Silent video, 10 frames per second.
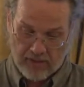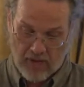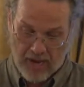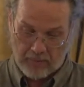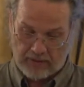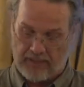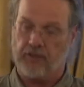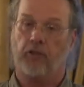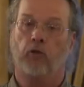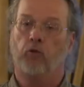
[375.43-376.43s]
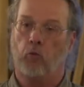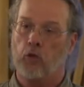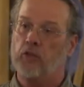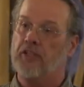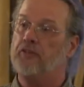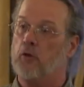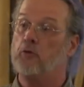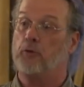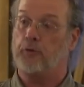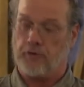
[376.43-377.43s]
I would like to use worldly
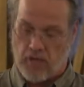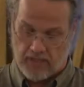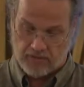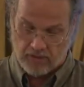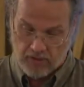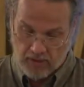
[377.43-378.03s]
social science